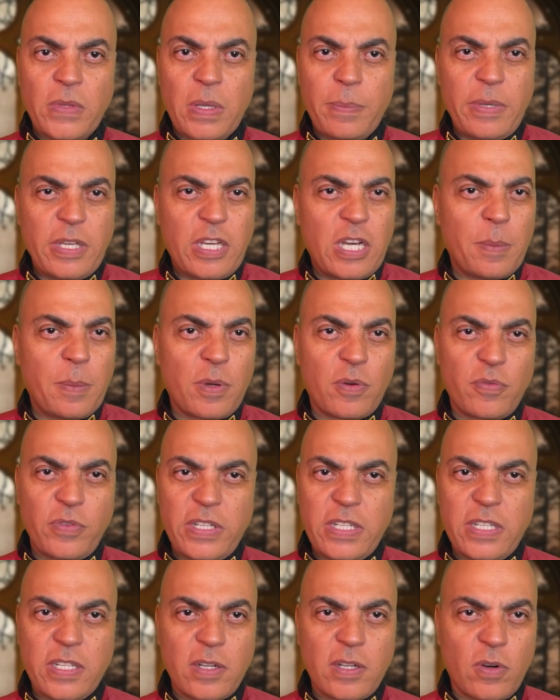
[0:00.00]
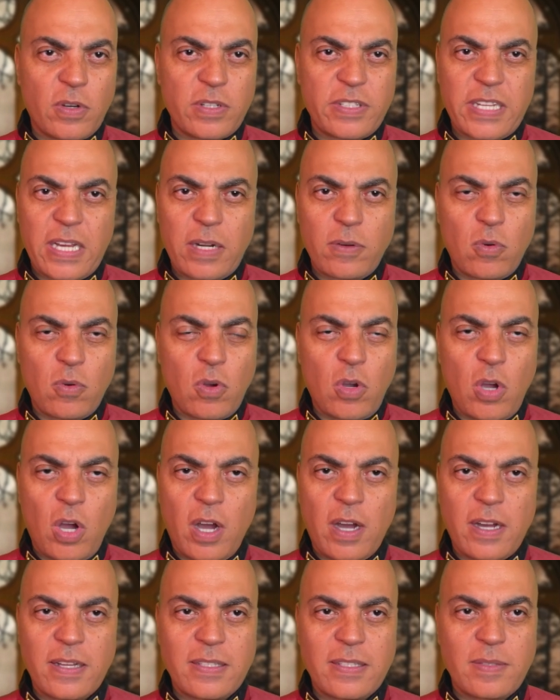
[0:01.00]
become a reader or tarot
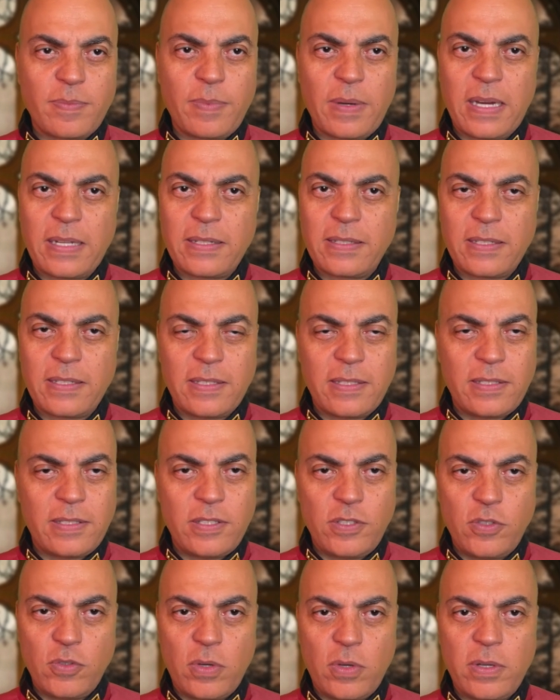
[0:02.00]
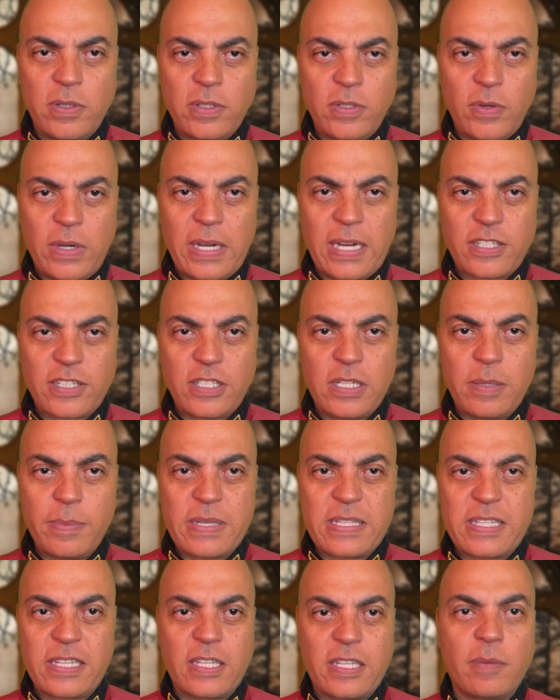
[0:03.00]
cards, but you're actually
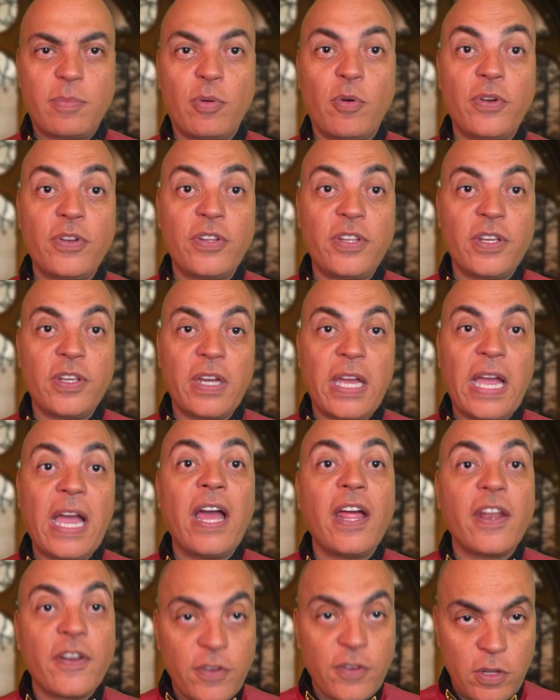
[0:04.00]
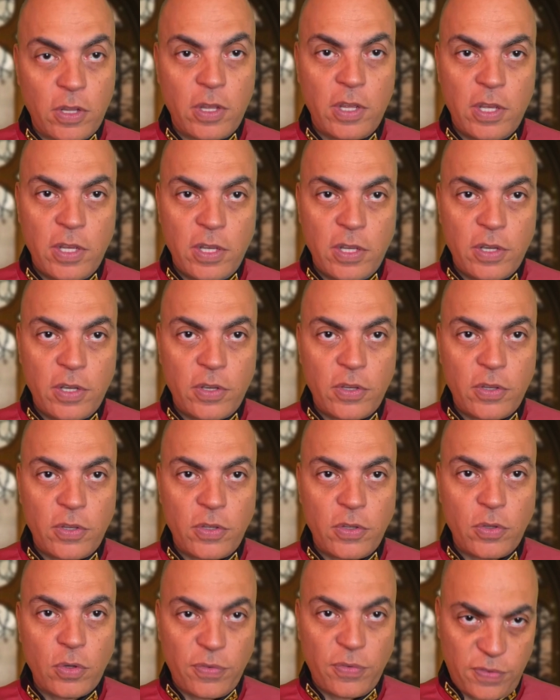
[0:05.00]
missing the point here, and
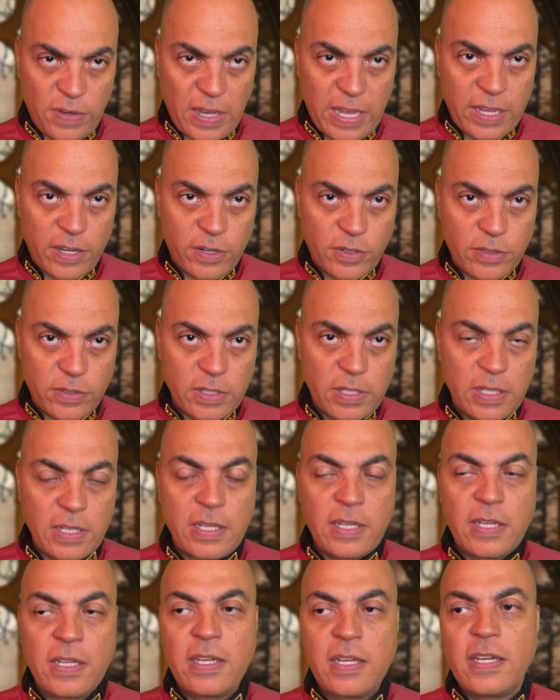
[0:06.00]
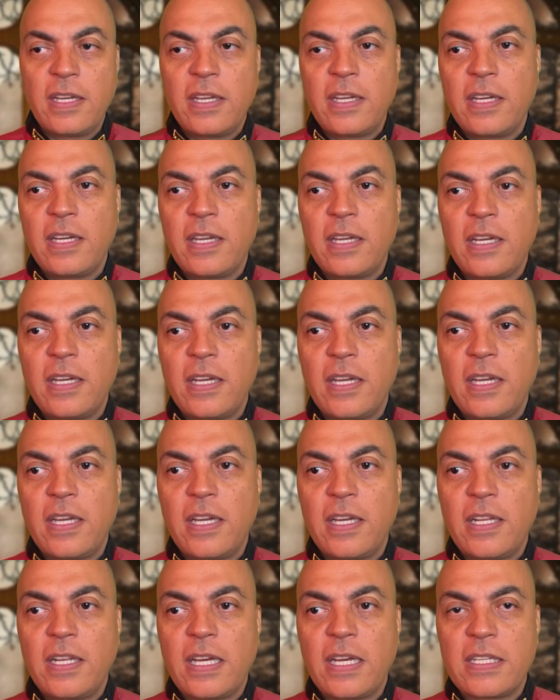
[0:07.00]
you're fired."
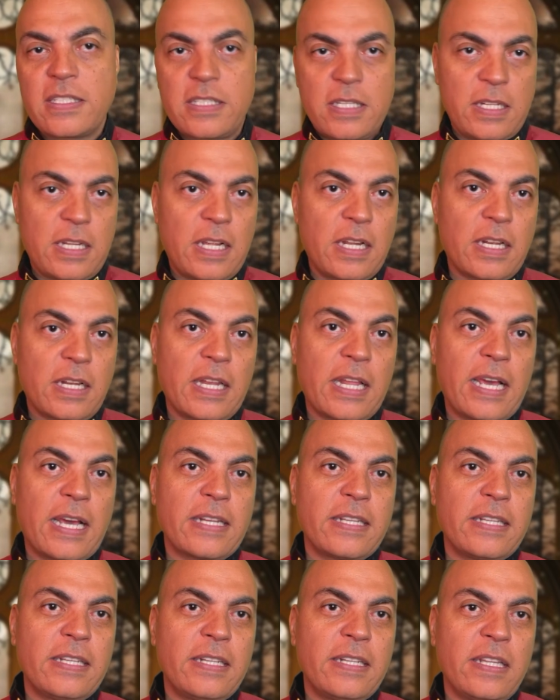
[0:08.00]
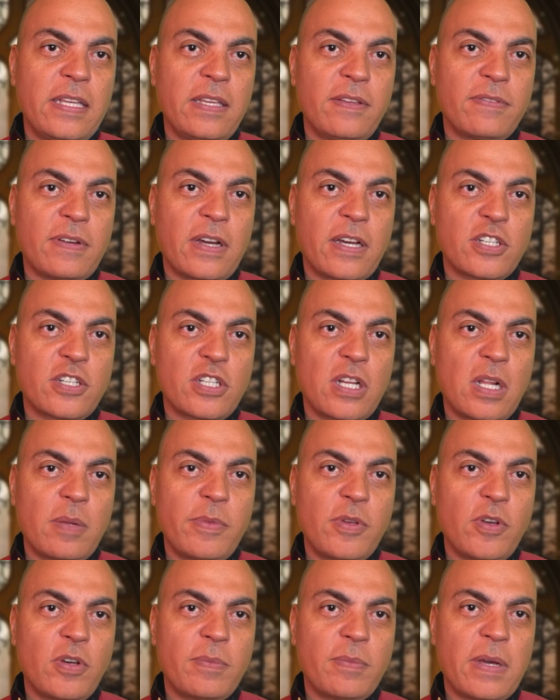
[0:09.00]
And I said, "I'll gladly leave. I shall
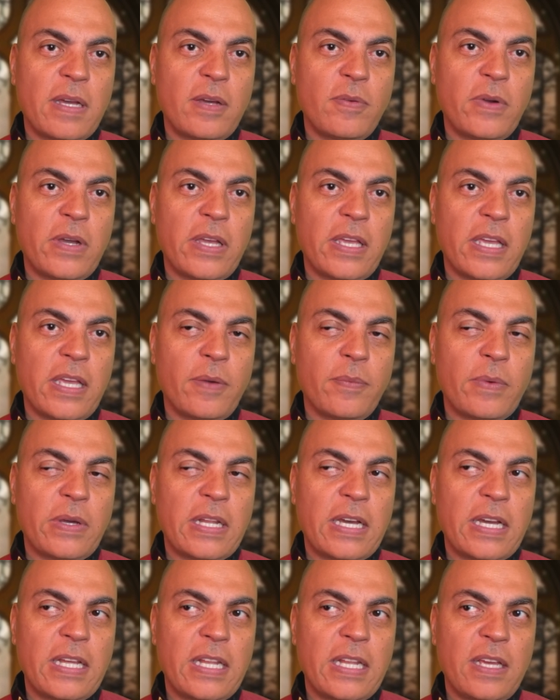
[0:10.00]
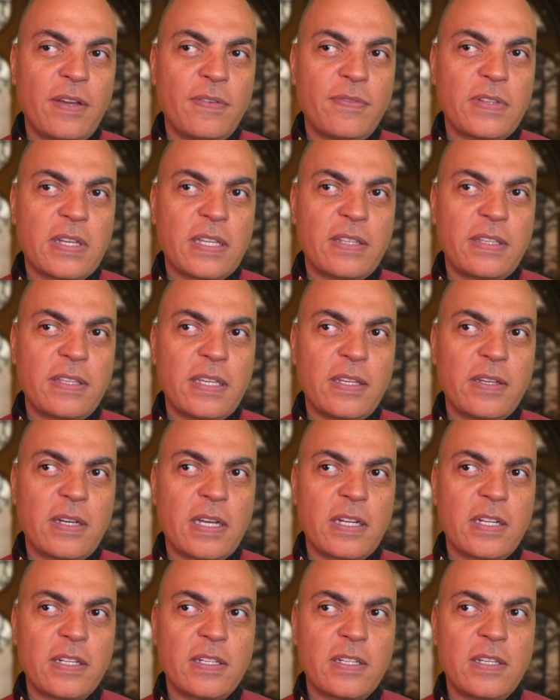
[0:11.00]
be on my way." And when I left, I think
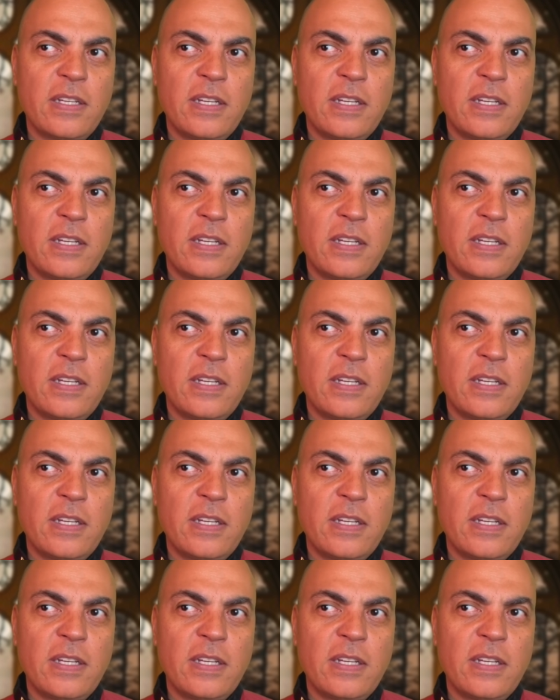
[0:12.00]
out of